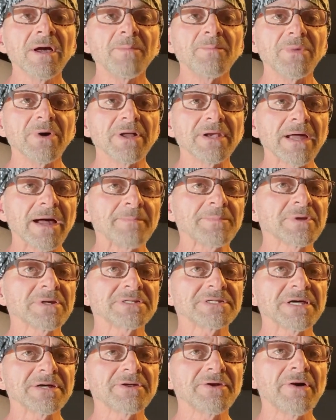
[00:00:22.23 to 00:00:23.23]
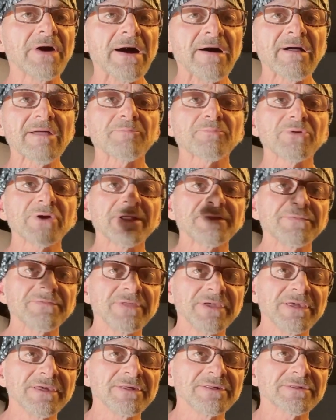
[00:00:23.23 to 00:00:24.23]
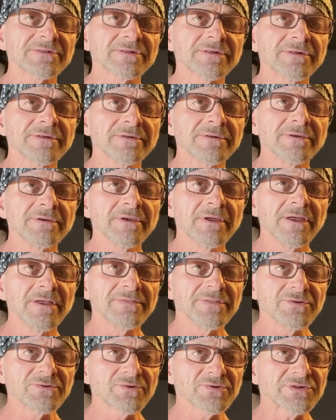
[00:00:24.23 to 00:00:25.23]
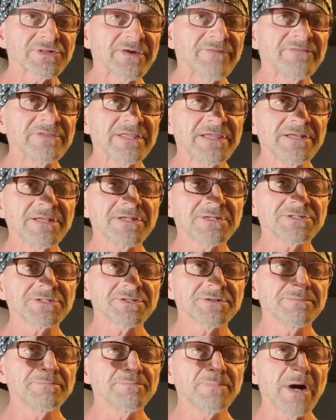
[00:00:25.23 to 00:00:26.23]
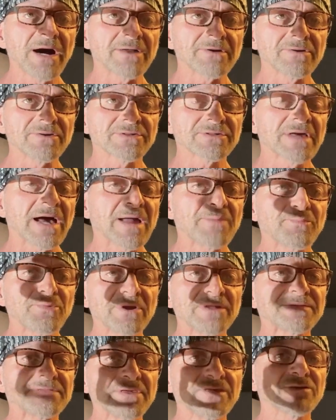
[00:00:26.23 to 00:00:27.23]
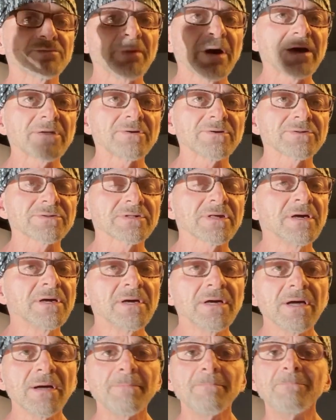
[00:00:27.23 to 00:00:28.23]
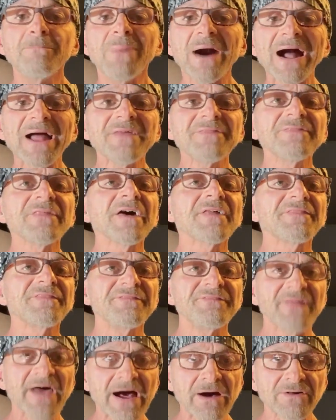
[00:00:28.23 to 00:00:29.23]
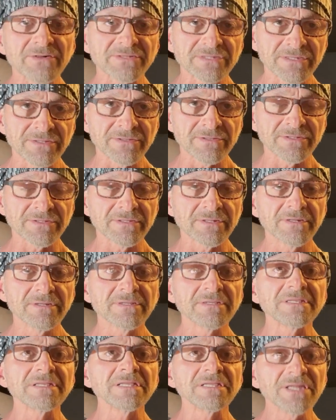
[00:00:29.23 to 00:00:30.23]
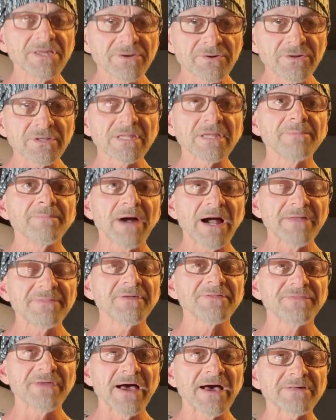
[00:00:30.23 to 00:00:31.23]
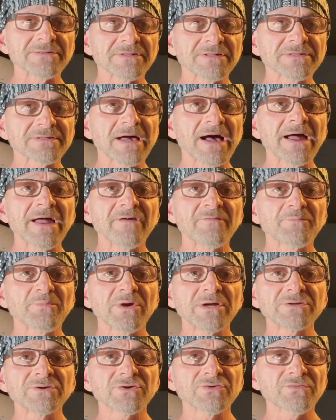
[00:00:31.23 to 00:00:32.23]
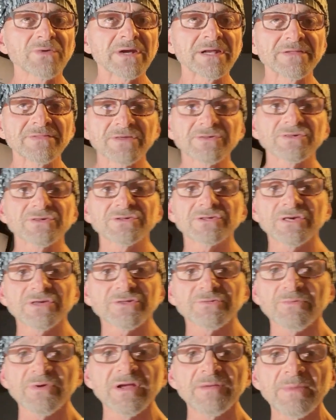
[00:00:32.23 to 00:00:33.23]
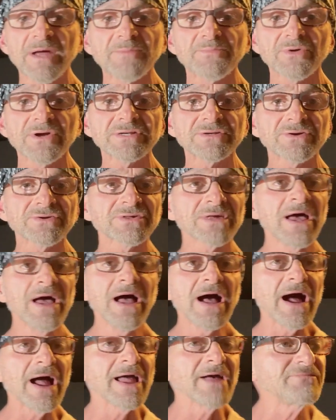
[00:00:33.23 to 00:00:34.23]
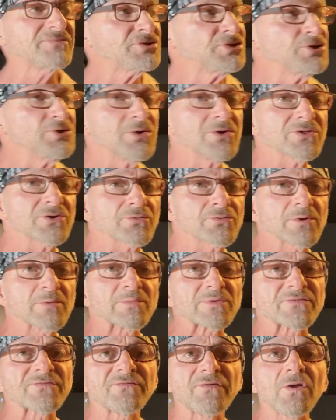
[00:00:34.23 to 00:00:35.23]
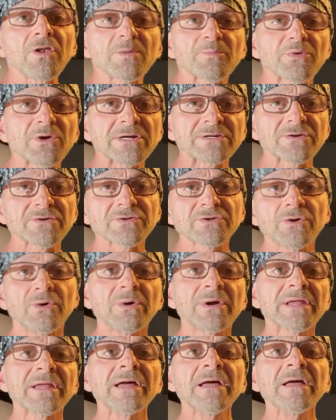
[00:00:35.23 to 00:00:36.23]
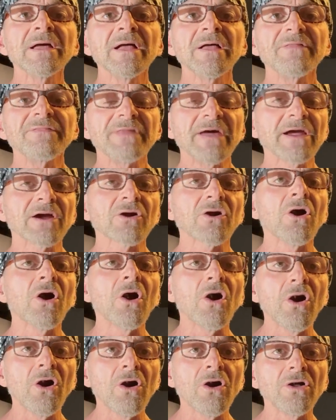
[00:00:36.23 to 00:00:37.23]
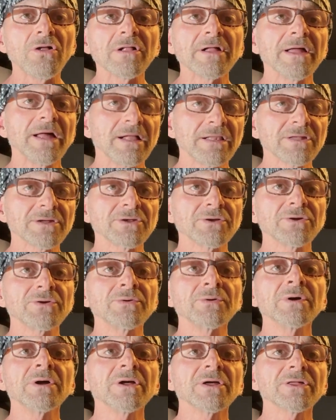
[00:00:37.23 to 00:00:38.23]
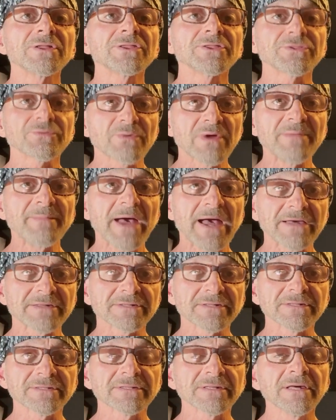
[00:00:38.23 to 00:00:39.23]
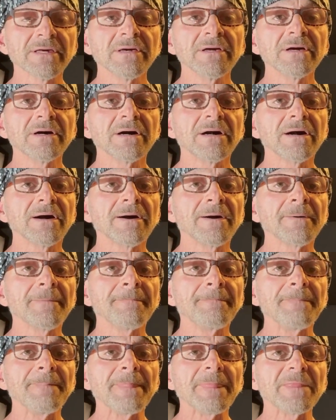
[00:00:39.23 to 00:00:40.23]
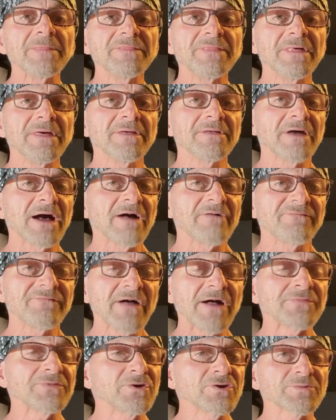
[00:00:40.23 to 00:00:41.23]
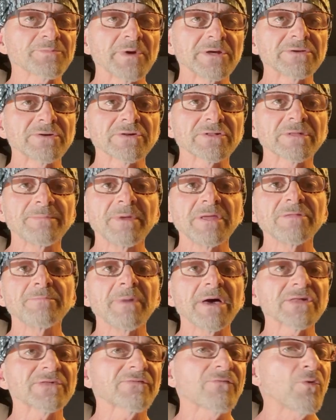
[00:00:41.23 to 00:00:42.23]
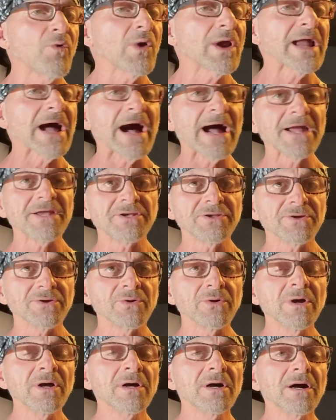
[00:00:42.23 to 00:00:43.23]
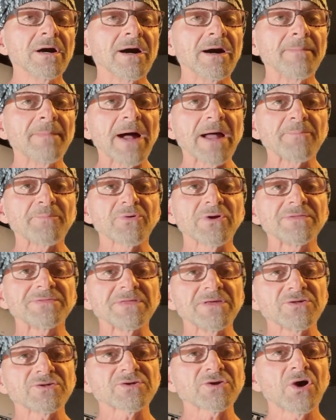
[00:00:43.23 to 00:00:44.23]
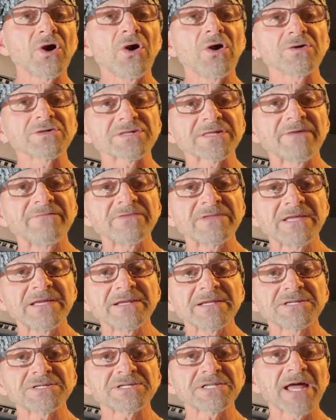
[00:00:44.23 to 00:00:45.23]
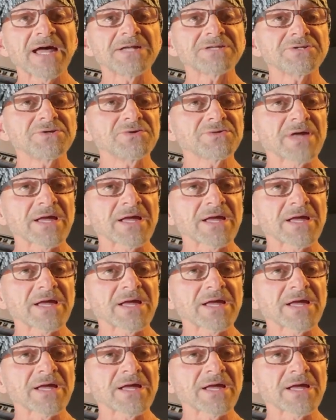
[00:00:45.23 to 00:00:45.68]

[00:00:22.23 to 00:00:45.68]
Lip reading: But I'm going to tell you how I print these. These are 17-inch models. I print these models by the thousands. Literally by the thousands. I have printers running. This is just 3 of my printers. I have 2 other rooms full of printers going. They are all Elegoo 3 Maxes. I found those printers to be the best for what I do. I print these tall 17-inch statues.